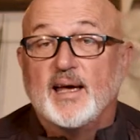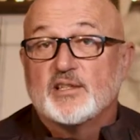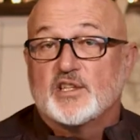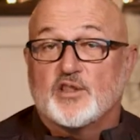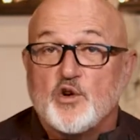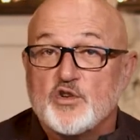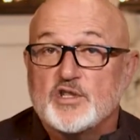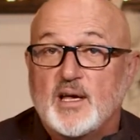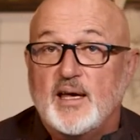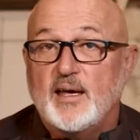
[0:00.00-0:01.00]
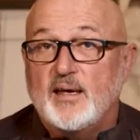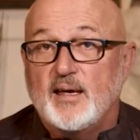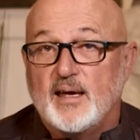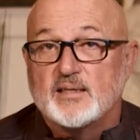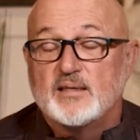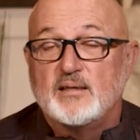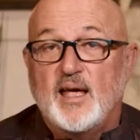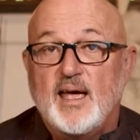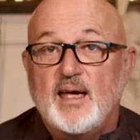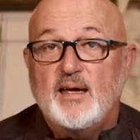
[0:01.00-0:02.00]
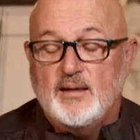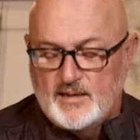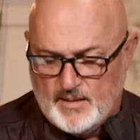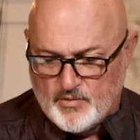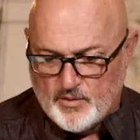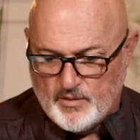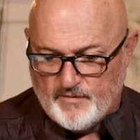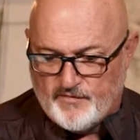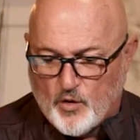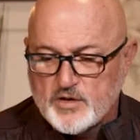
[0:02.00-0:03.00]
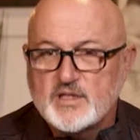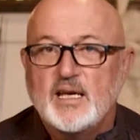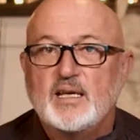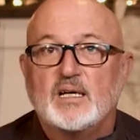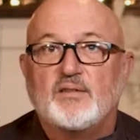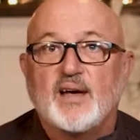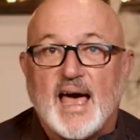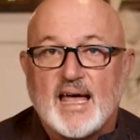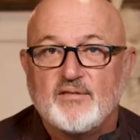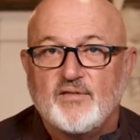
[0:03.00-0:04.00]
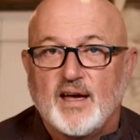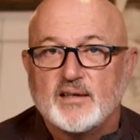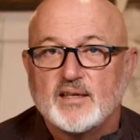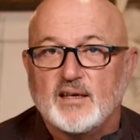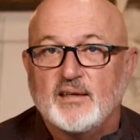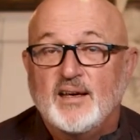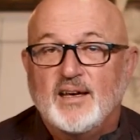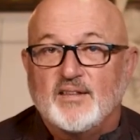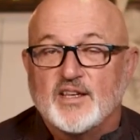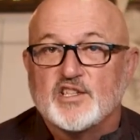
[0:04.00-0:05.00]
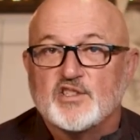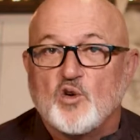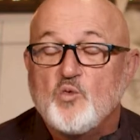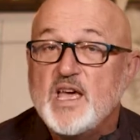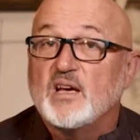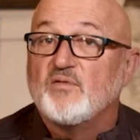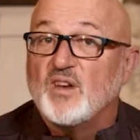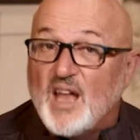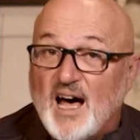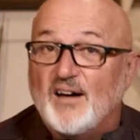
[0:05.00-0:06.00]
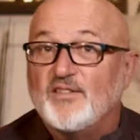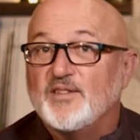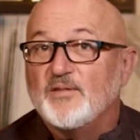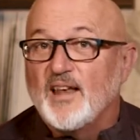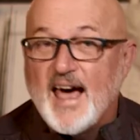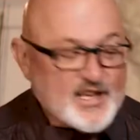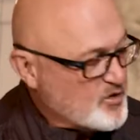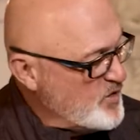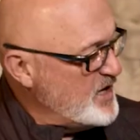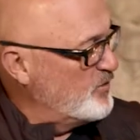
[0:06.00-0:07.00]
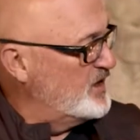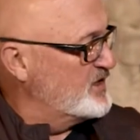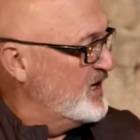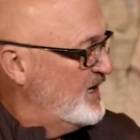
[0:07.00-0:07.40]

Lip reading: It's Thursday. It's day number 14 of Advent, and this is the week of love. Last week was